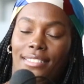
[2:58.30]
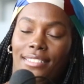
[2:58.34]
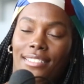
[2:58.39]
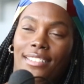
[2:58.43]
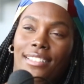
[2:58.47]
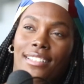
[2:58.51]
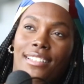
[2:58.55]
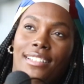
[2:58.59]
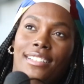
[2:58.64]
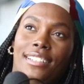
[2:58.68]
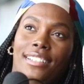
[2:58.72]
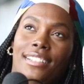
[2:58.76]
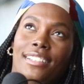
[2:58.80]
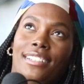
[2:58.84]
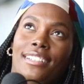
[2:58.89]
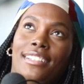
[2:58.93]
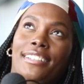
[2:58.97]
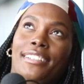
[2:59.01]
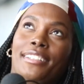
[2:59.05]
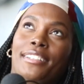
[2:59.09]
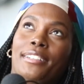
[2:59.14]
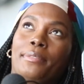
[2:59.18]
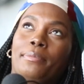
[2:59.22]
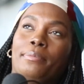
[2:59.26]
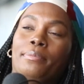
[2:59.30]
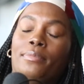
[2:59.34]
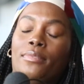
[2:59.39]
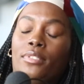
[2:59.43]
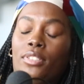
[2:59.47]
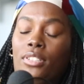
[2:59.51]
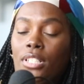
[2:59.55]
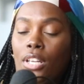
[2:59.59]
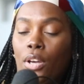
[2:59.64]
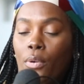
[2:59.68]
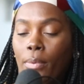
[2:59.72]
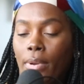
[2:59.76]

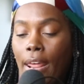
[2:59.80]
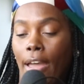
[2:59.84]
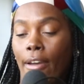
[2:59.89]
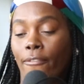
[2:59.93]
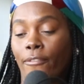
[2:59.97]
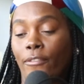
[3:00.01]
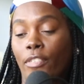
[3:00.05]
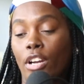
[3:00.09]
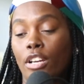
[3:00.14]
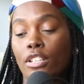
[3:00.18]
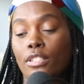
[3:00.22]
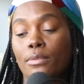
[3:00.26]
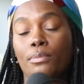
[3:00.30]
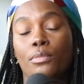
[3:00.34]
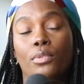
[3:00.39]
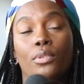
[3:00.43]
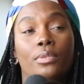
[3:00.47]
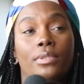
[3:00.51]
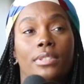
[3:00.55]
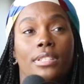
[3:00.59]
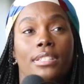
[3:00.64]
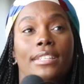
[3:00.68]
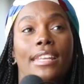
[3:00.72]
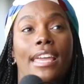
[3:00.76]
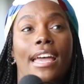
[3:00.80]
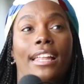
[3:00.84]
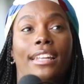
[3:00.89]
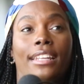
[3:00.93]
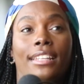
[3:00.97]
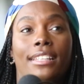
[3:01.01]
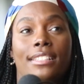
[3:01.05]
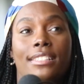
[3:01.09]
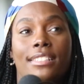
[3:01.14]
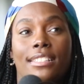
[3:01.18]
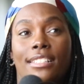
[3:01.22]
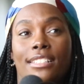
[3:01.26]
So when I first moved to
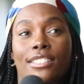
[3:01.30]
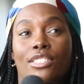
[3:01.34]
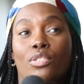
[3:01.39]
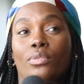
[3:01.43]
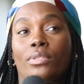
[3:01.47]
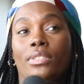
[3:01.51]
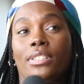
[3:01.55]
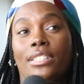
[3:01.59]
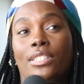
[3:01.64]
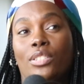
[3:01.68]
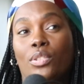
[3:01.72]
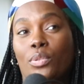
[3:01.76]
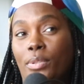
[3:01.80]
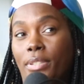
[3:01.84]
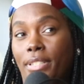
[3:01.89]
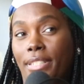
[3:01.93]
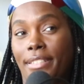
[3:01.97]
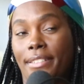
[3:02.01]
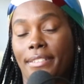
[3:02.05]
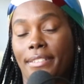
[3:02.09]
Dallas in 2020,